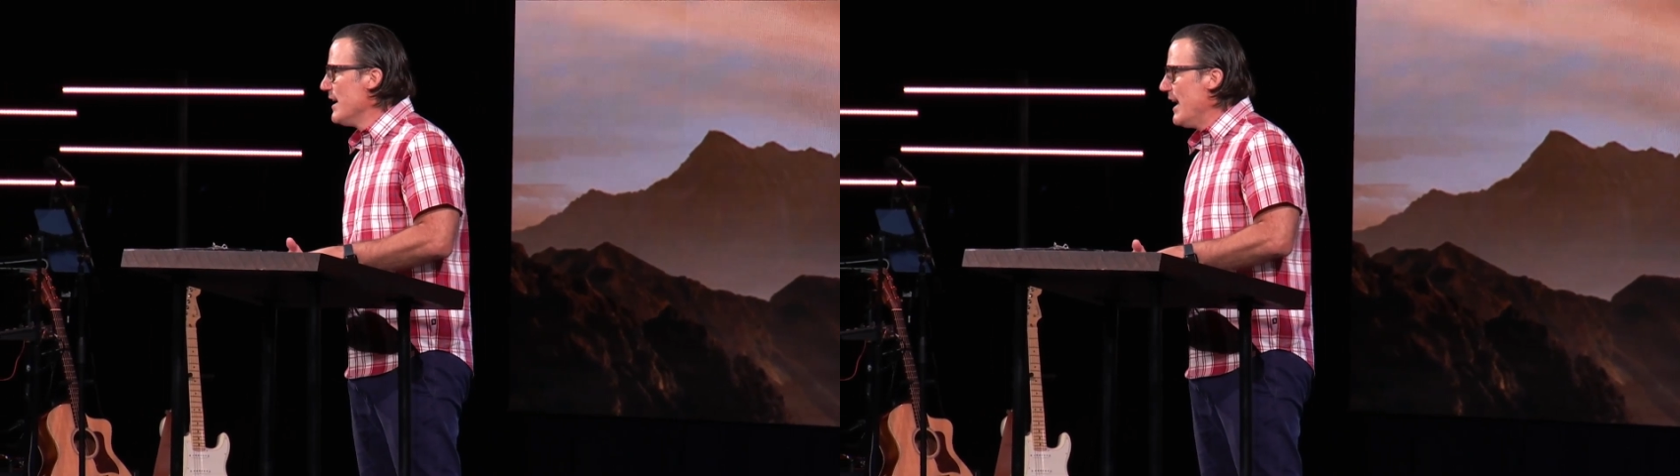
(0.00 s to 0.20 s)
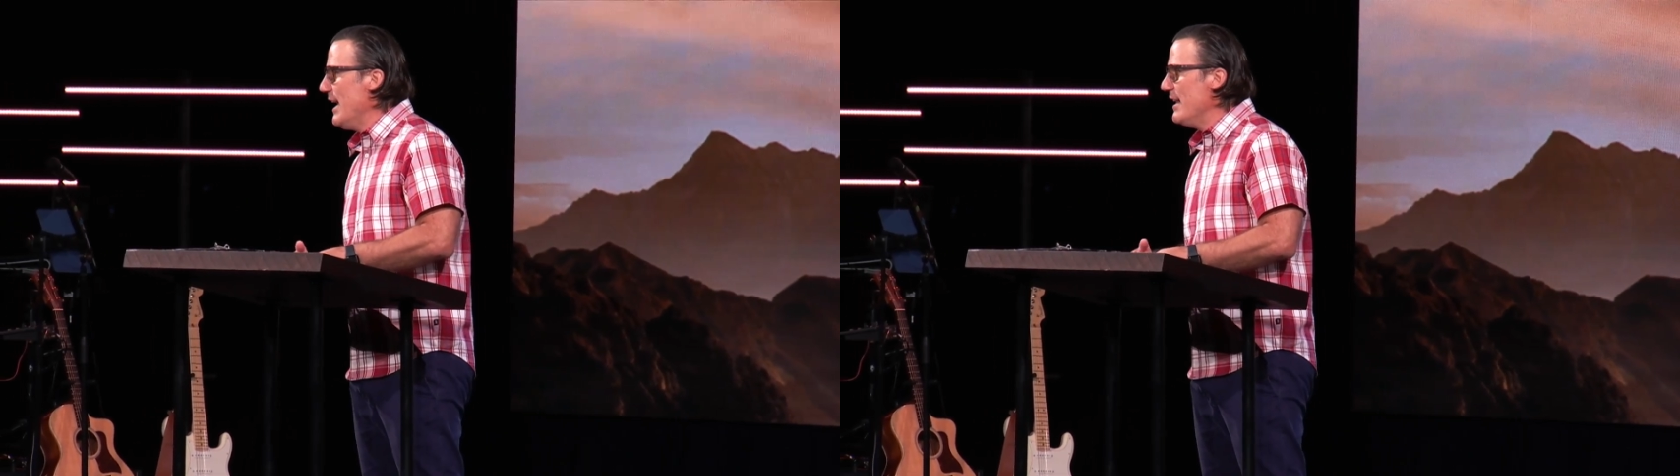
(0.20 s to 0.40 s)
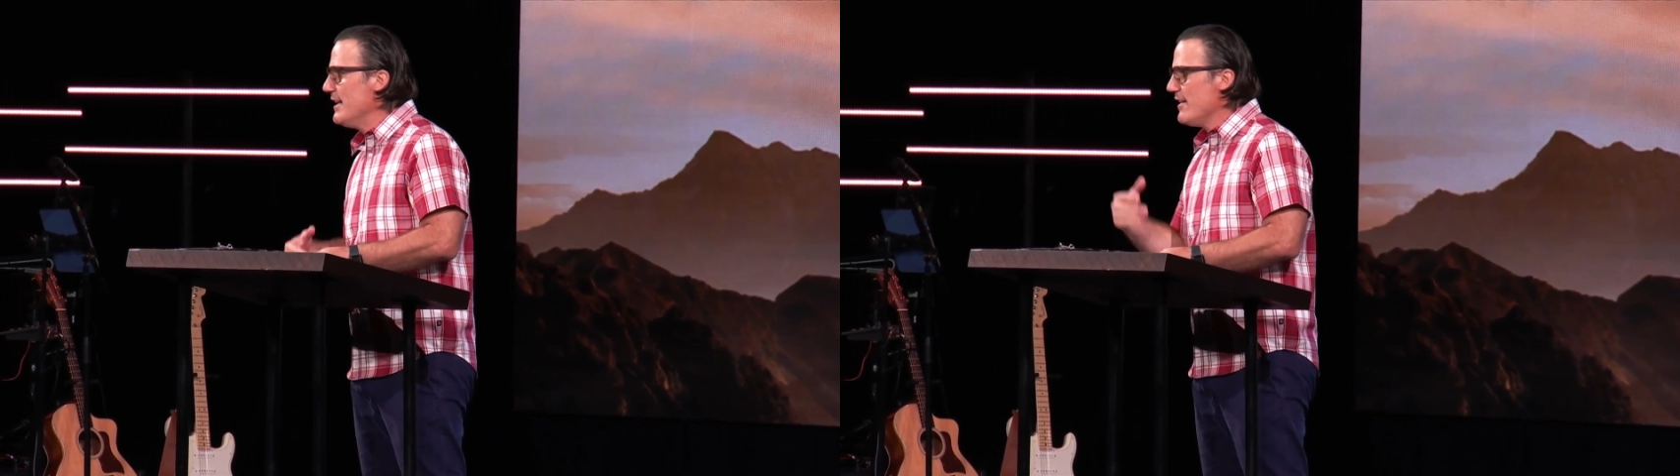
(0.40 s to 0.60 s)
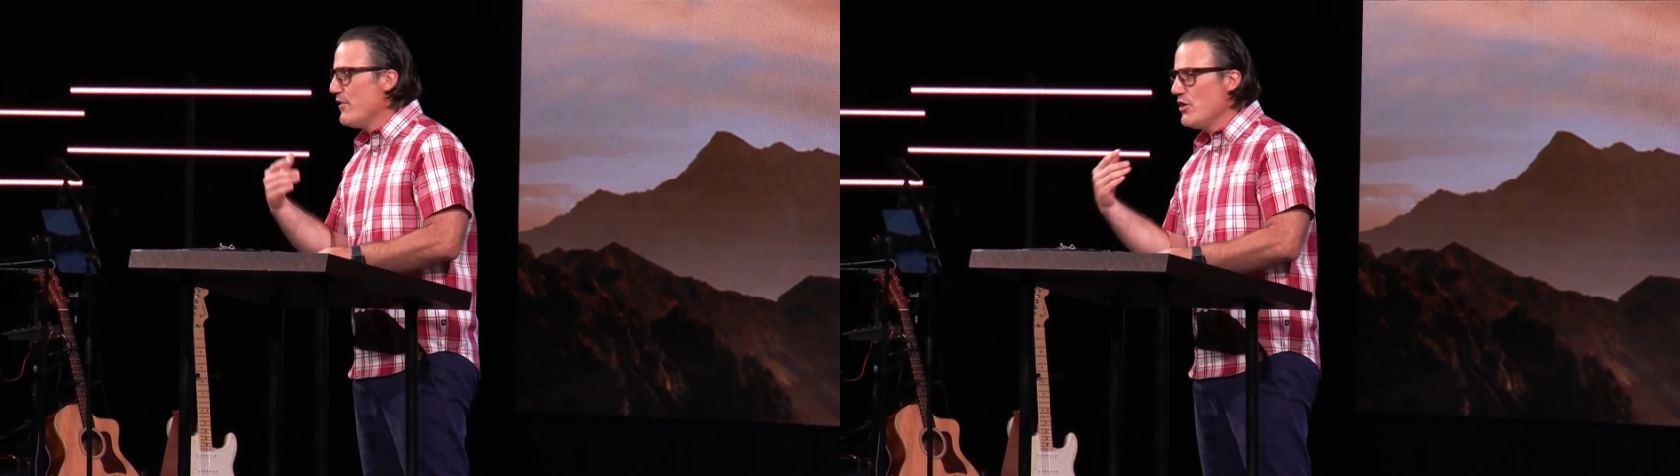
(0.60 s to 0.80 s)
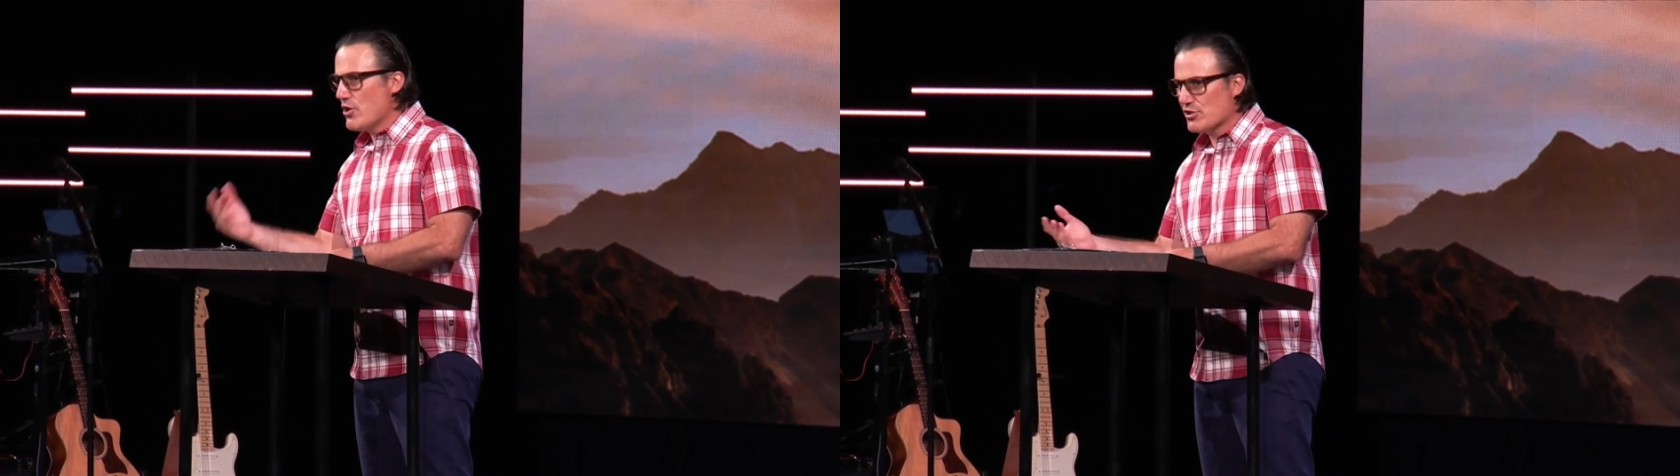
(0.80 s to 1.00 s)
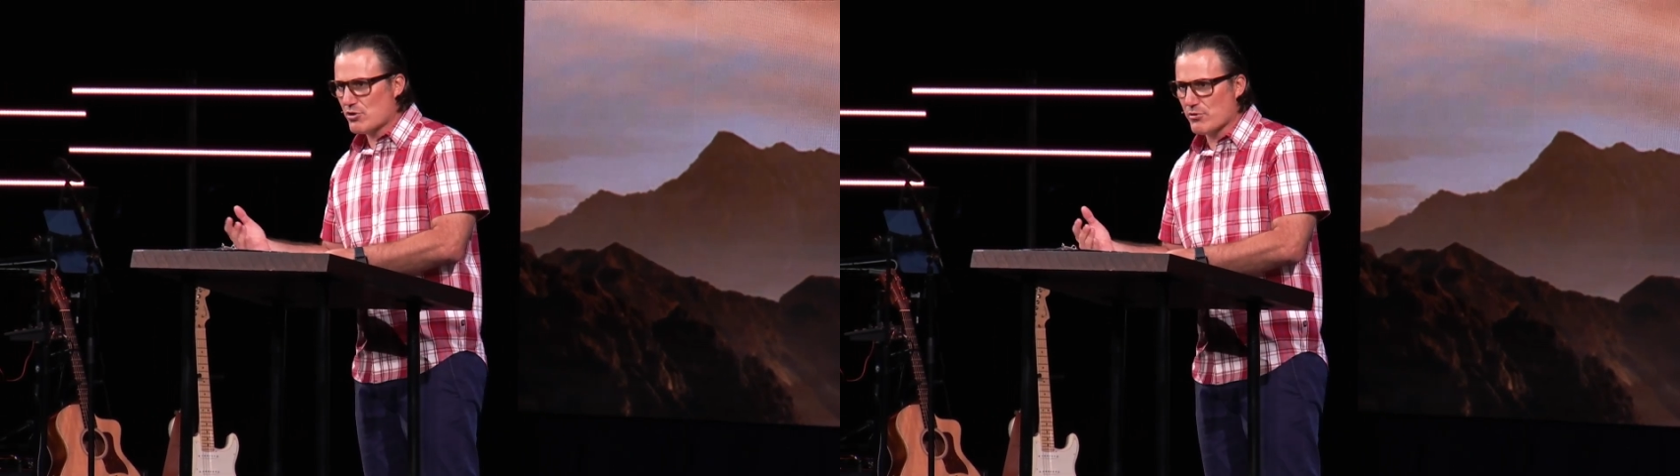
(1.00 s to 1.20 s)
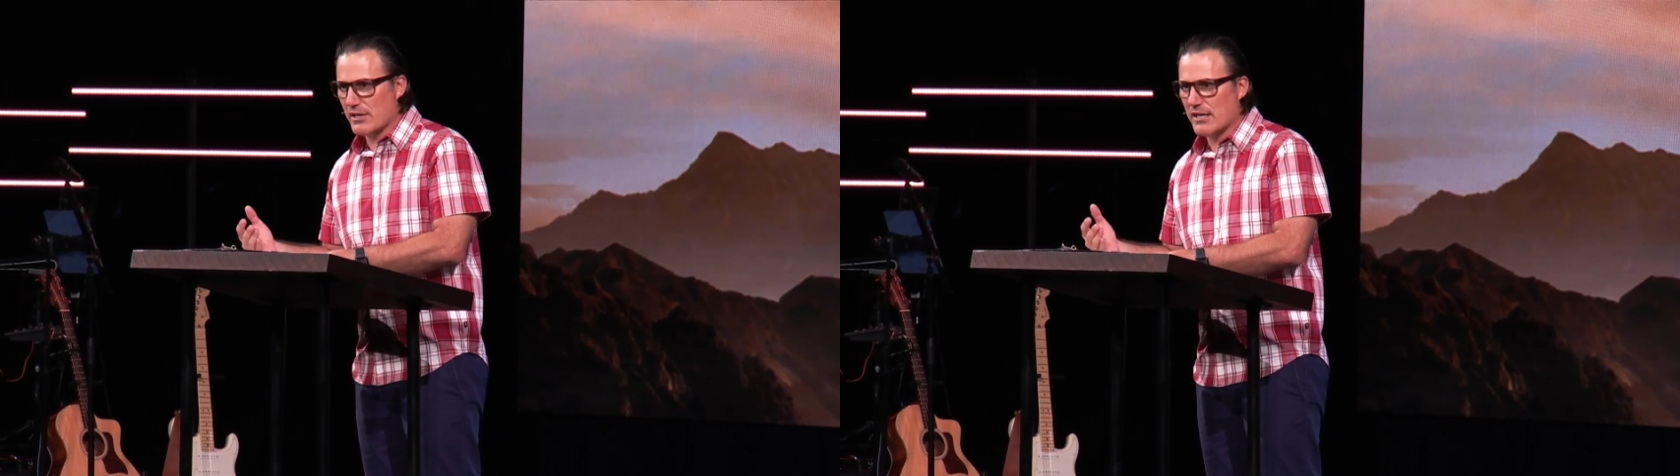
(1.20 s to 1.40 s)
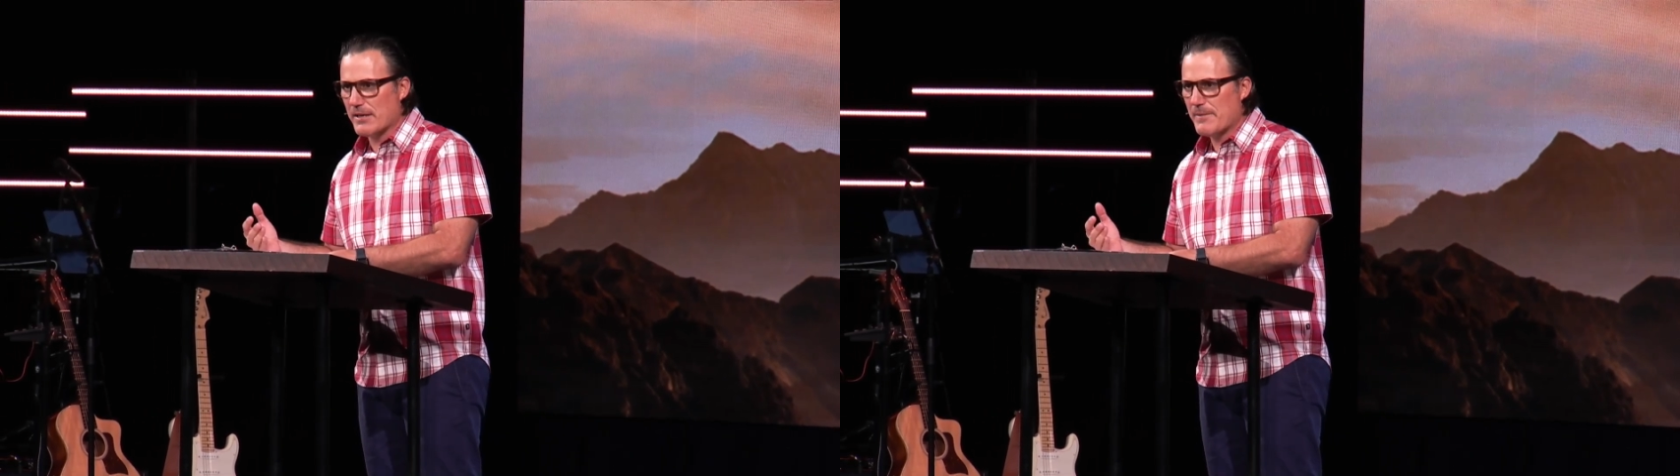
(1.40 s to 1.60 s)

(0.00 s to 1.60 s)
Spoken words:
in the nursery,